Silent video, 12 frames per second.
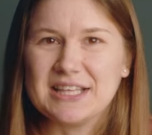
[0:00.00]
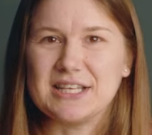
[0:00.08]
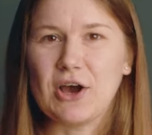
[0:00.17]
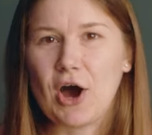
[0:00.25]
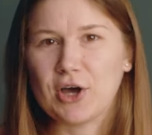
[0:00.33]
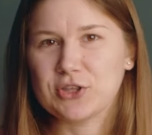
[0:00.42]

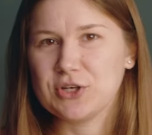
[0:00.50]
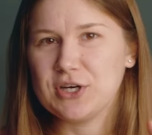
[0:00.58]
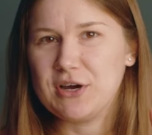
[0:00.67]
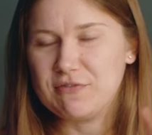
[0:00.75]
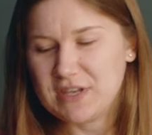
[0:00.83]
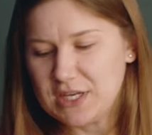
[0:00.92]
The author
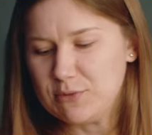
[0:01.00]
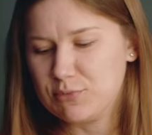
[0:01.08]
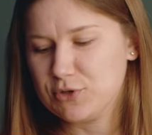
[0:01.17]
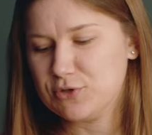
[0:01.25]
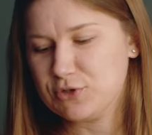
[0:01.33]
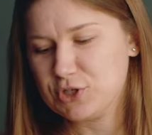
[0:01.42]
of
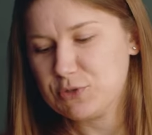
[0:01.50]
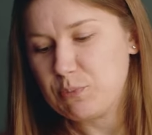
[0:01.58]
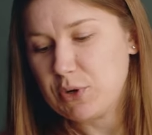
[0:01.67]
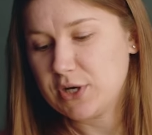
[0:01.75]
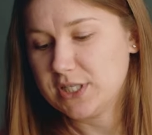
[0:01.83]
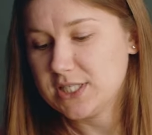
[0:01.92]
Hebrews
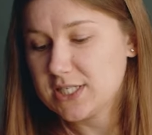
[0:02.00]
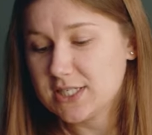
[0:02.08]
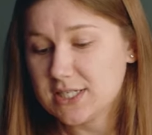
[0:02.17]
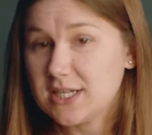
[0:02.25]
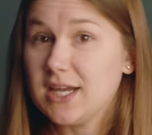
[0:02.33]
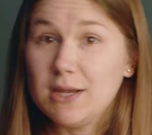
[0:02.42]

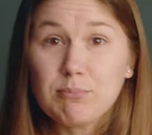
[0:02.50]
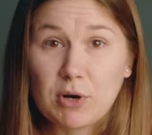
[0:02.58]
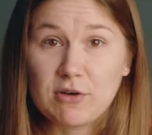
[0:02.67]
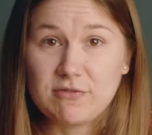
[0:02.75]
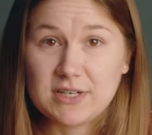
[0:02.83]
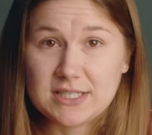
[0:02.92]
puts it
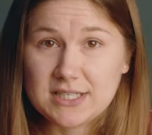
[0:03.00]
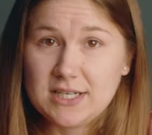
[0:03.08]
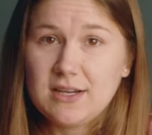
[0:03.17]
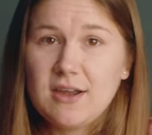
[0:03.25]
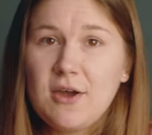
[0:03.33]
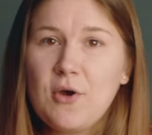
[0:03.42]

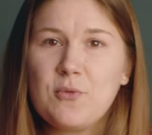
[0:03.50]
perfectly